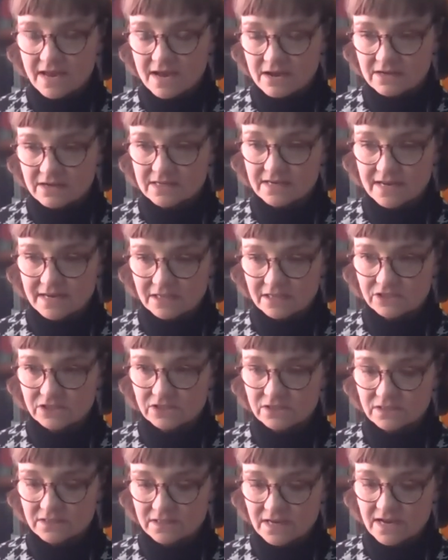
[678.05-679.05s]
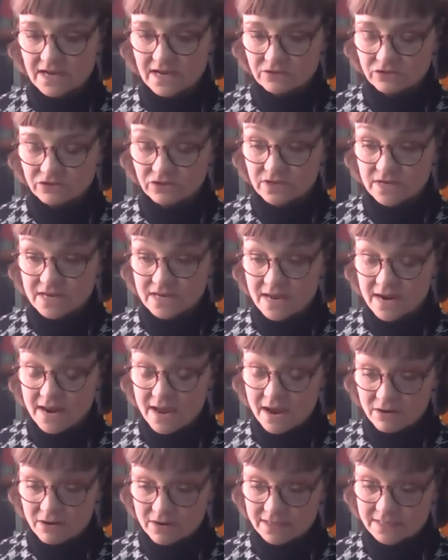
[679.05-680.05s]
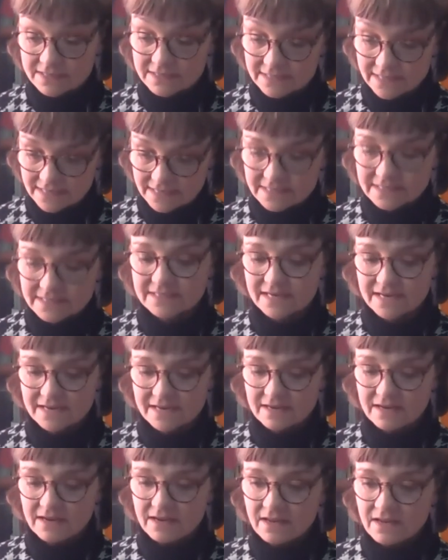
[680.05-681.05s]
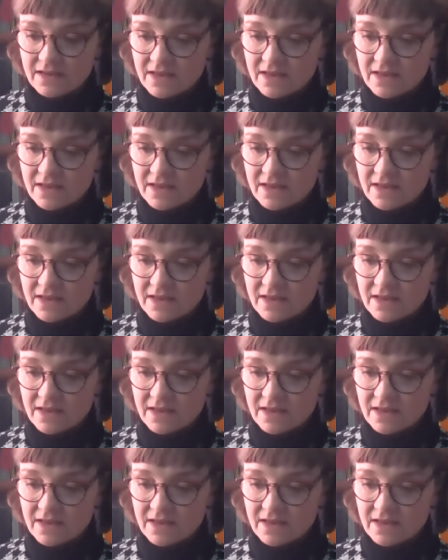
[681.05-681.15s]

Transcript: our connection to country and our identity